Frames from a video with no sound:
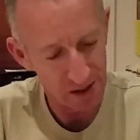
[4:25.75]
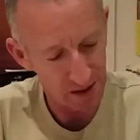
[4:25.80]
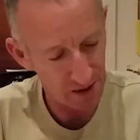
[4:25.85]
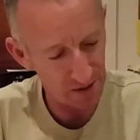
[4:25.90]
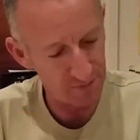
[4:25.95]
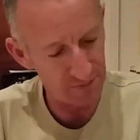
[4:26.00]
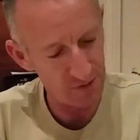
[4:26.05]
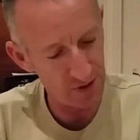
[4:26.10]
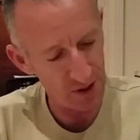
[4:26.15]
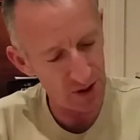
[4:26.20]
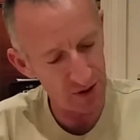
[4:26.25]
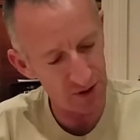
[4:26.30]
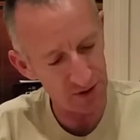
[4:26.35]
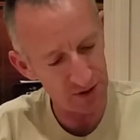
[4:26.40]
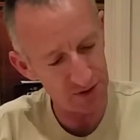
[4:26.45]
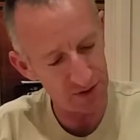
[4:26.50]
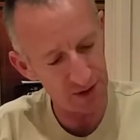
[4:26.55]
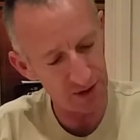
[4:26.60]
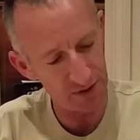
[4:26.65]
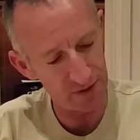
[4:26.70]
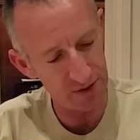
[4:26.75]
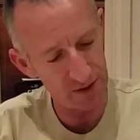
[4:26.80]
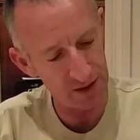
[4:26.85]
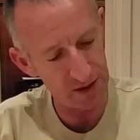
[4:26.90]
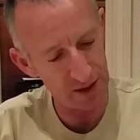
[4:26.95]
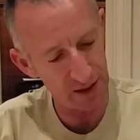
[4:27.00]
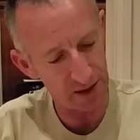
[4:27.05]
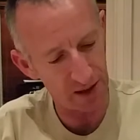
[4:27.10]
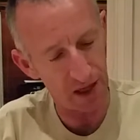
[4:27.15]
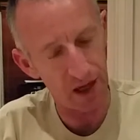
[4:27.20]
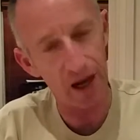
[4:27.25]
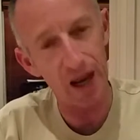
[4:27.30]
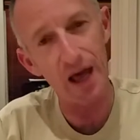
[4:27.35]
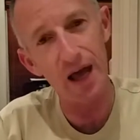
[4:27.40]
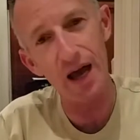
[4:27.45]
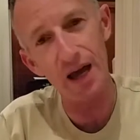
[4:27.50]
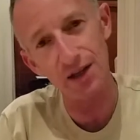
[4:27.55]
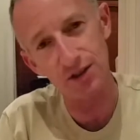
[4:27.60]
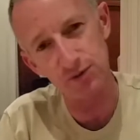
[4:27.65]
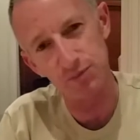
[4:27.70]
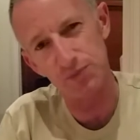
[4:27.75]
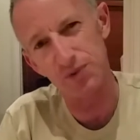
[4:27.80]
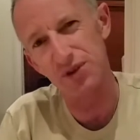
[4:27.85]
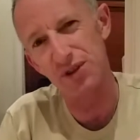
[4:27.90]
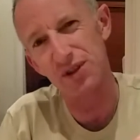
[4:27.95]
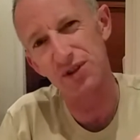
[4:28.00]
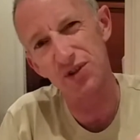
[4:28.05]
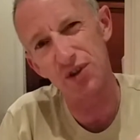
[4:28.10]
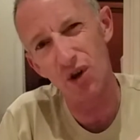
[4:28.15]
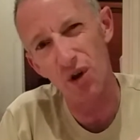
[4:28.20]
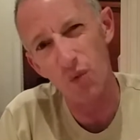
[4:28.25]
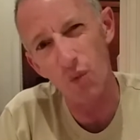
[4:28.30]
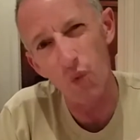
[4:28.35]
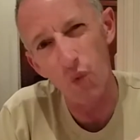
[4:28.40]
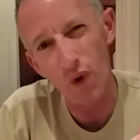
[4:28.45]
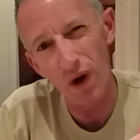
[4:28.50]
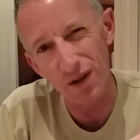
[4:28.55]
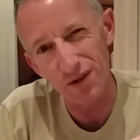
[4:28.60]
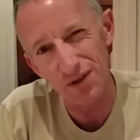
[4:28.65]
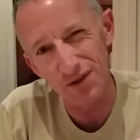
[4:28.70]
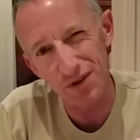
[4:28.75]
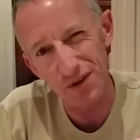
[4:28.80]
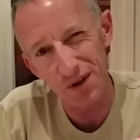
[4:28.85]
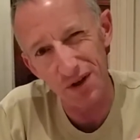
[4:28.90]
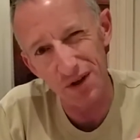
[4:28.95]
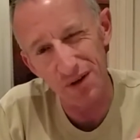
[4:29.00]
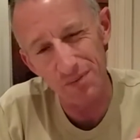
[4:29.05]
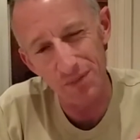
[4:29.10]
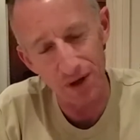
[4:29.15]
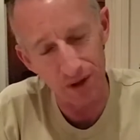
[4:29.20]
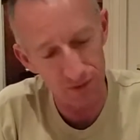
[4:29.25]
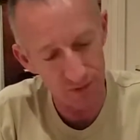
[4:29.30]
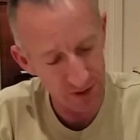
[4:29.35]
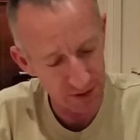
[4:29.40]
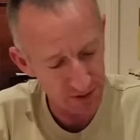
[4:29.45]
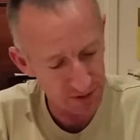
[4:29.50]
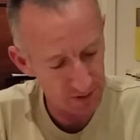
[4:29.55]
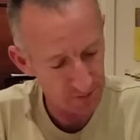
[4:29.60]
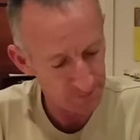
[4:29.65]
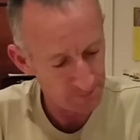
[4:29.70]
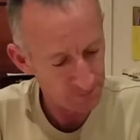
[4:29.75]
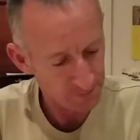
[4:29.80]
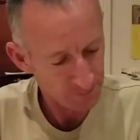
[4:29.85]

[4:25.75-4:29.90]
I've noticed that the clasp sits on one side of my wrist,